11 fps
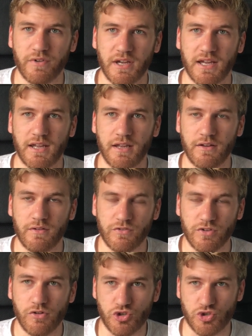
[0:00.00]
a
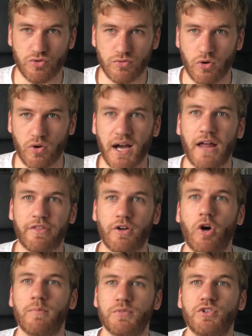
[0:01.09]
social or other
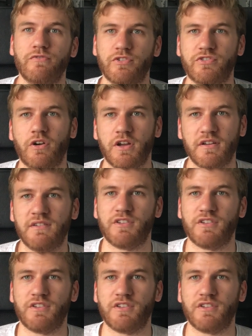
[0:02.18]
option for sign-in,